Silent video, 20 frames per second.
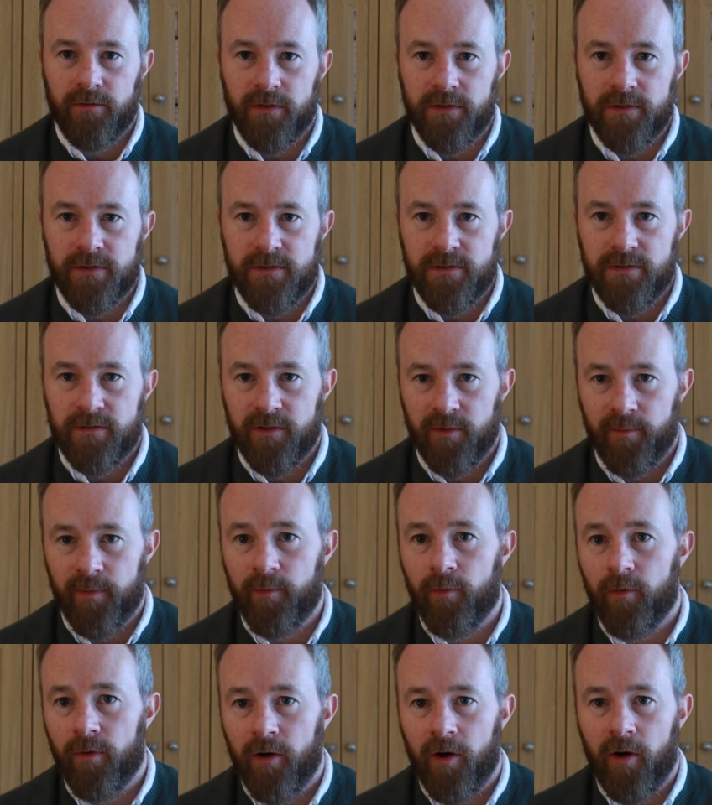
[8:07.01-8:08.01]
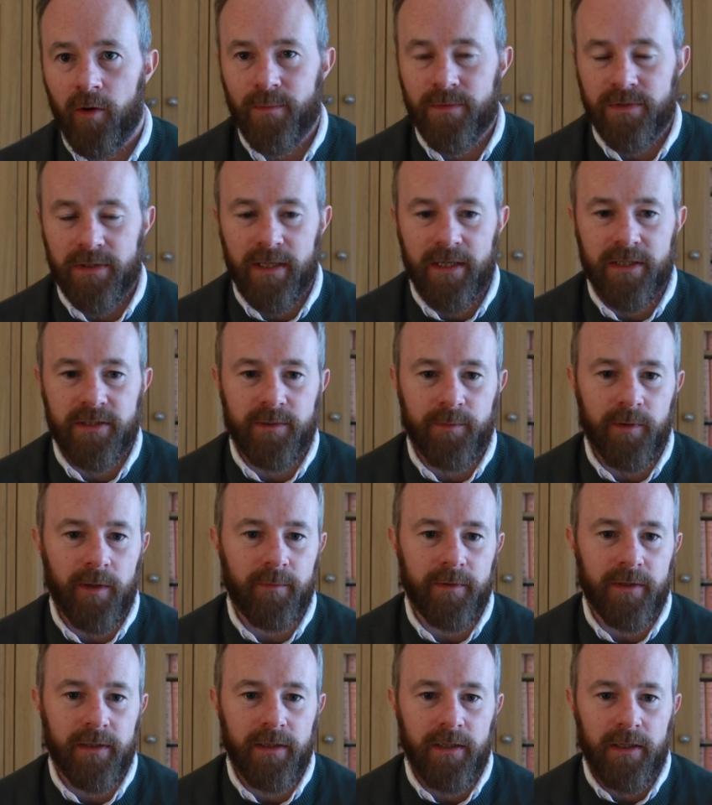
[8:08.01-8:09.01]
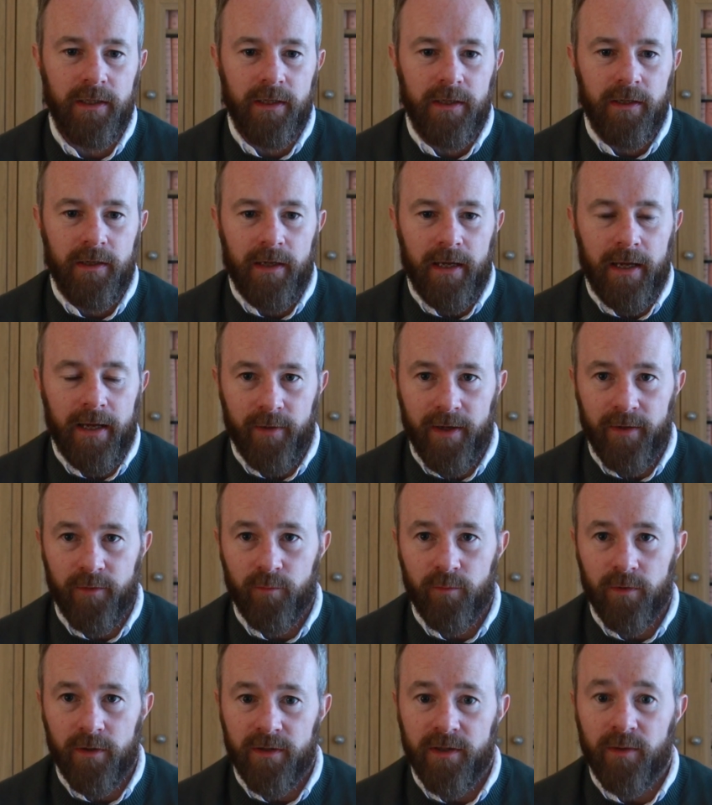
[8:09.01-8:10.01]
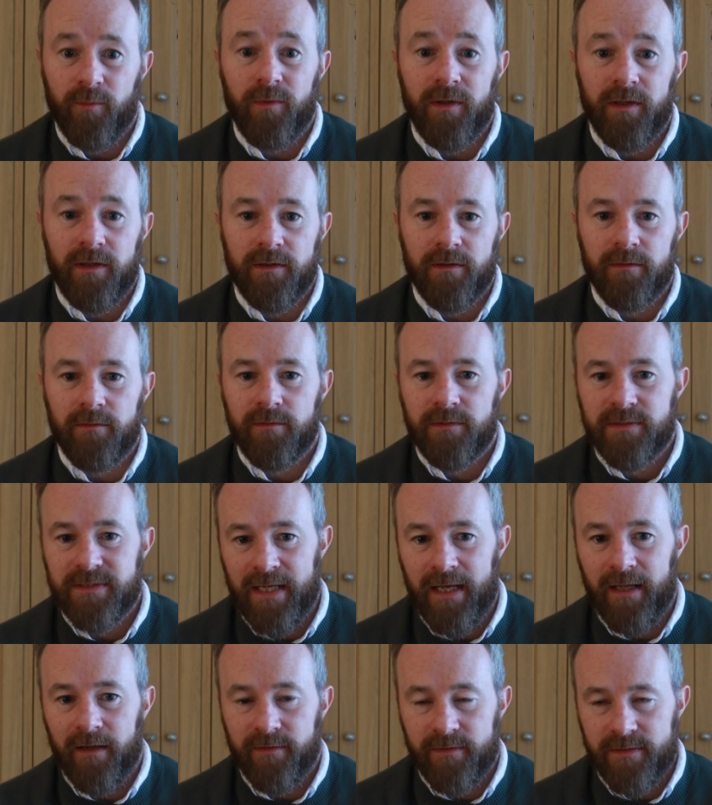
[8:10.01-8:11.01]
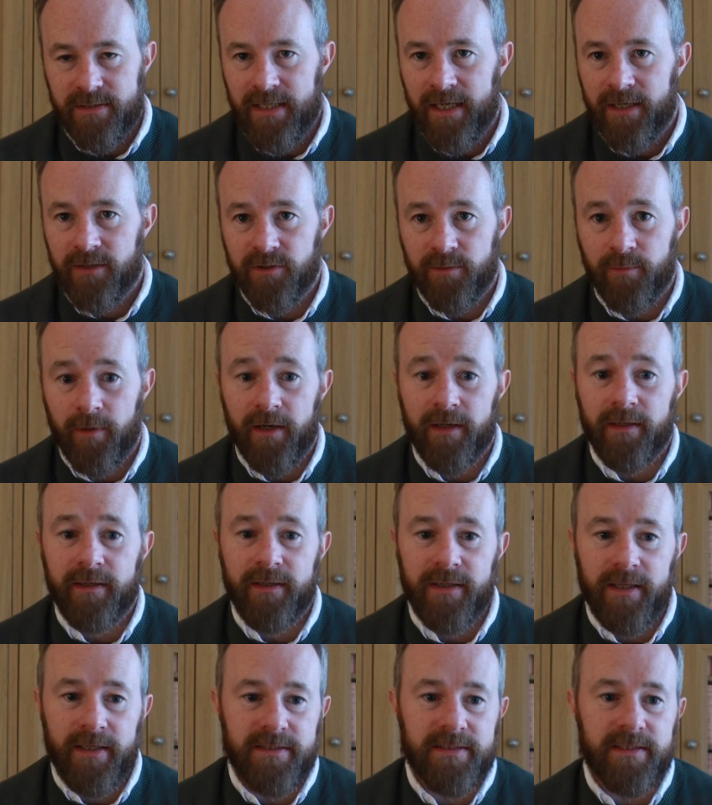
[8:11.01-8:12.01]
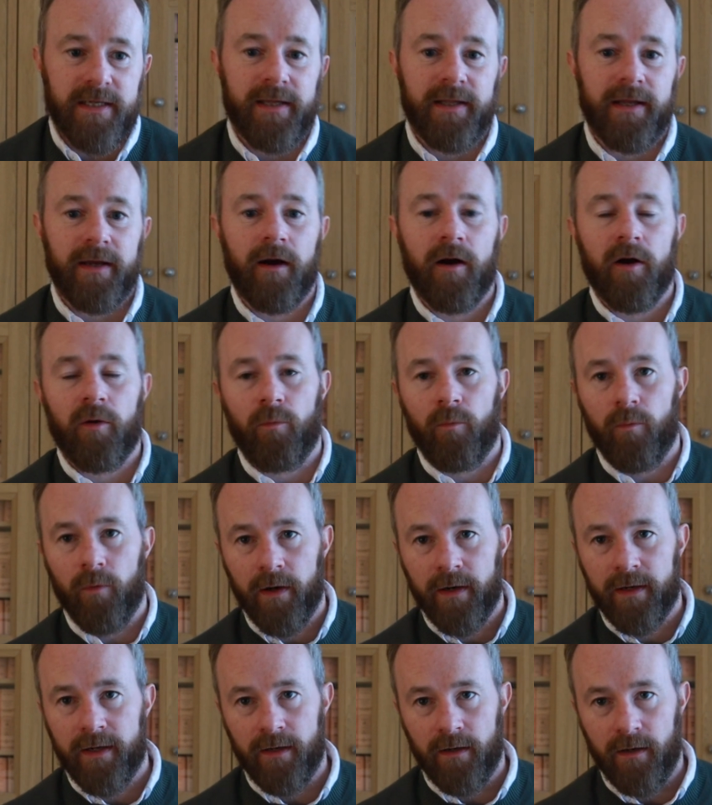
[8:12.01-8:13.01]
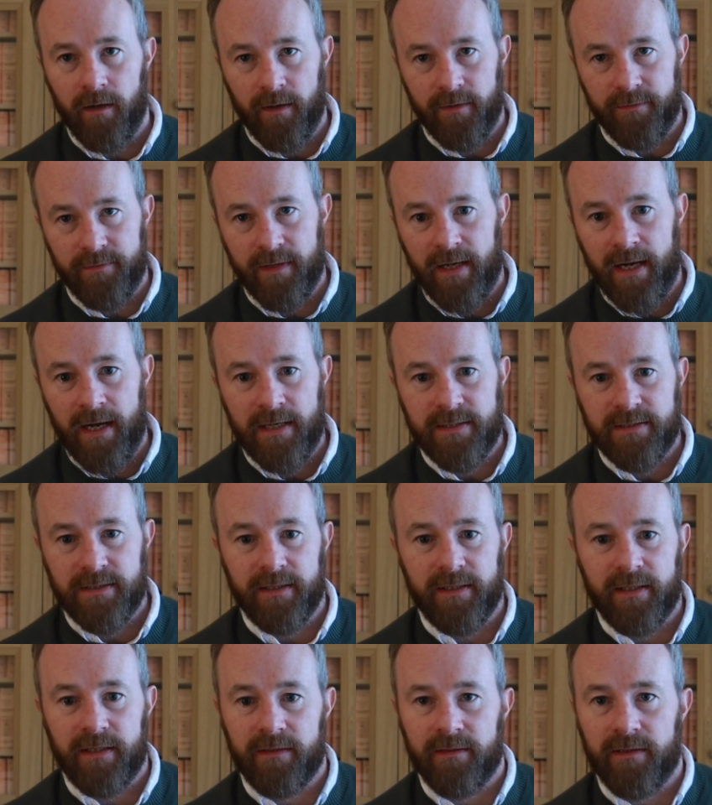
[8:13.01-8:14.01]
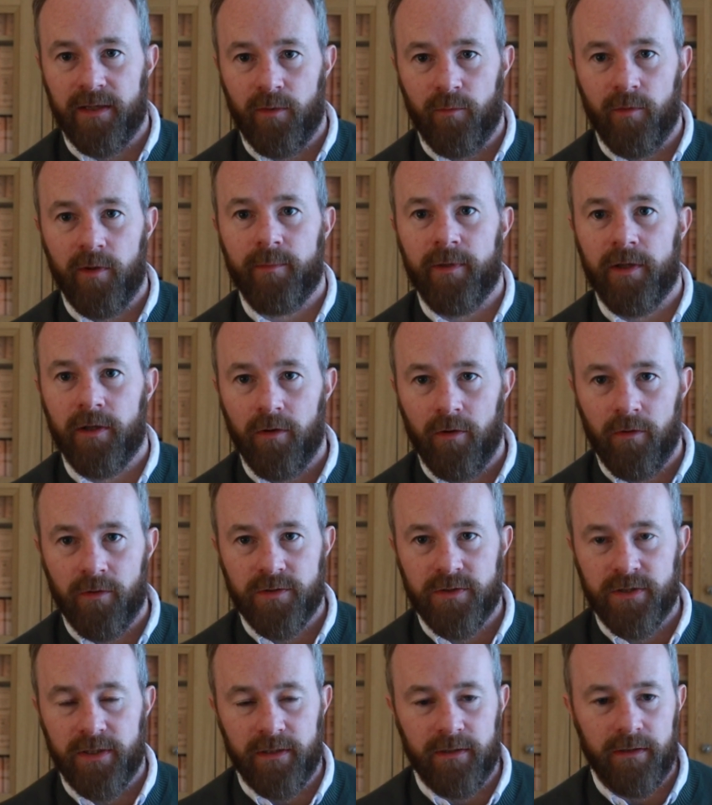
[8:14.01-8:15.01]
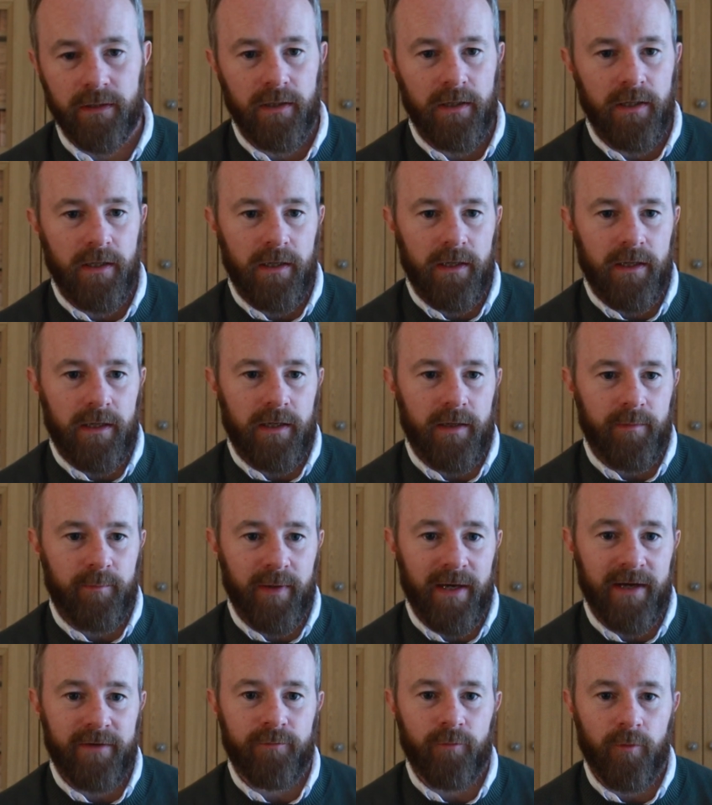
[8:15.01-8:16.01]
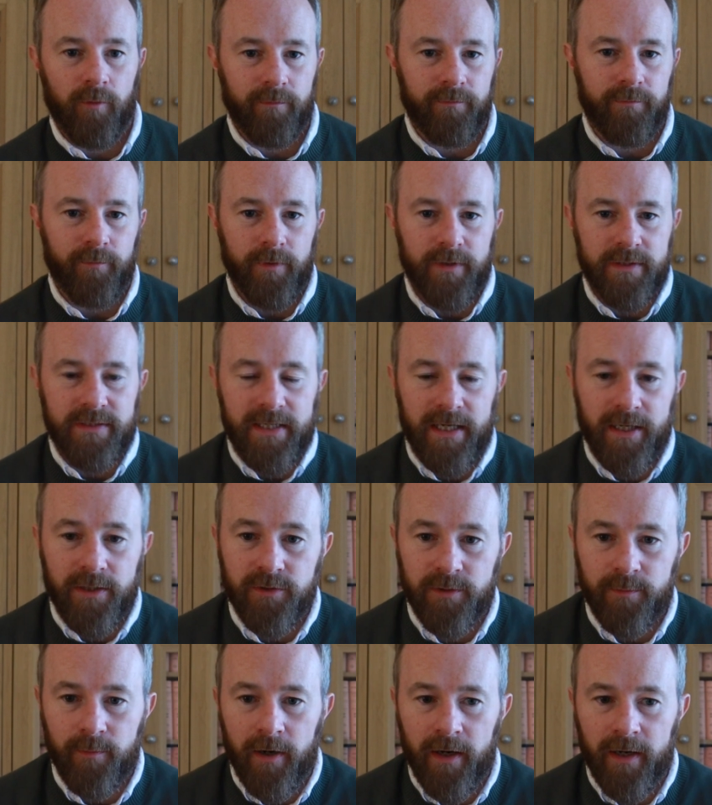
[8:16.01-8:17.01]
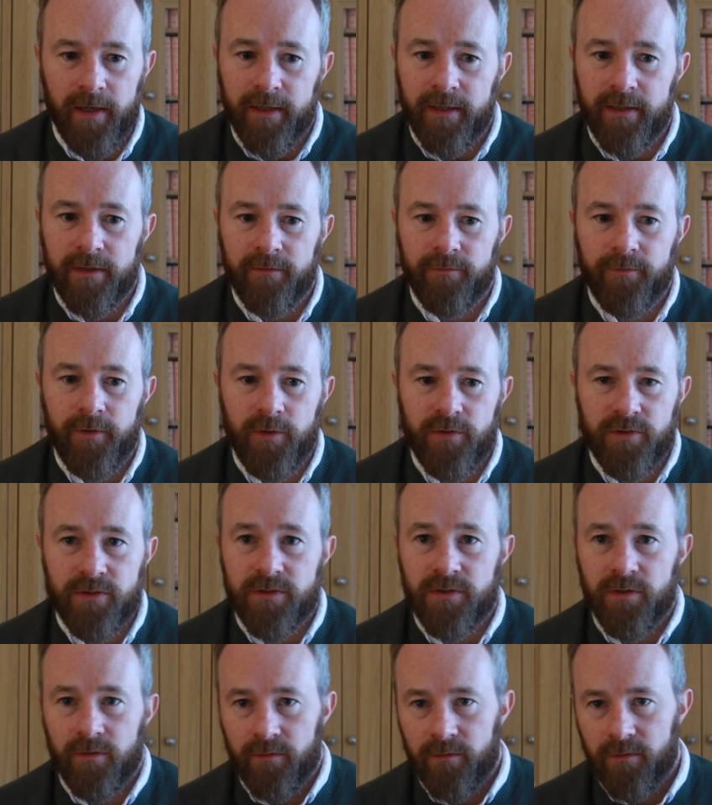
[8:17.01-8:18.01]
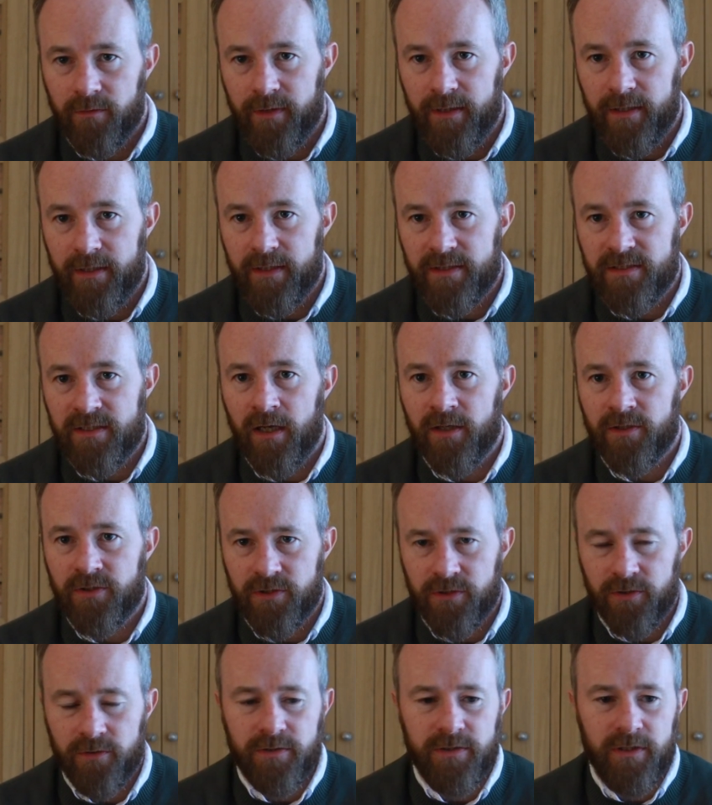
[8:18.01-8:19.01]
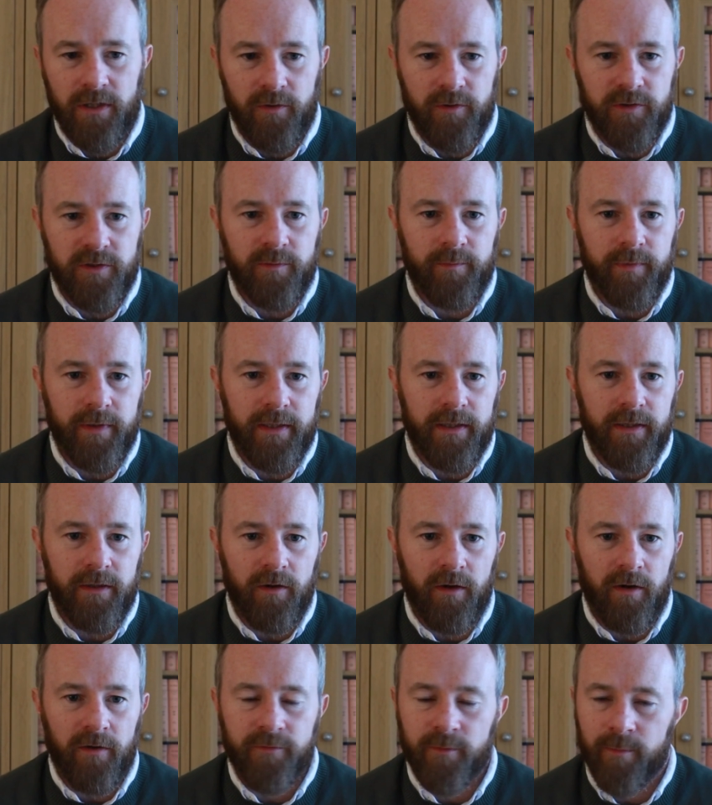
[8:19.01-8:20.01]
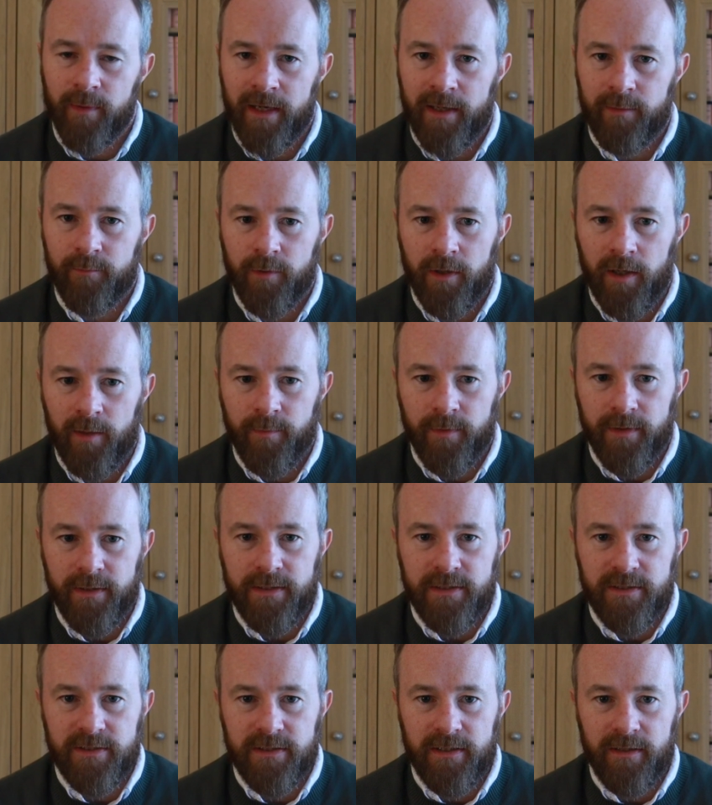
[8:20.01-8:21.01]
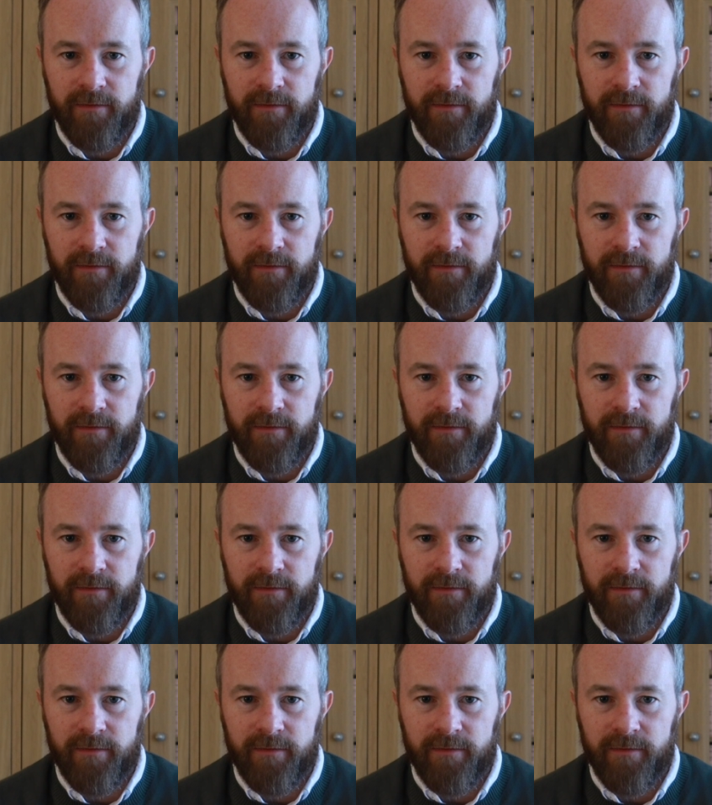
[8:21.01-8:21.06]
Because there'd be more homes that actually probably around the world that will sell on the secondary market. And did say they are working on that and they will be launching a platform for the secondary market in the future. So there is, it's not just going to be off the plan properties.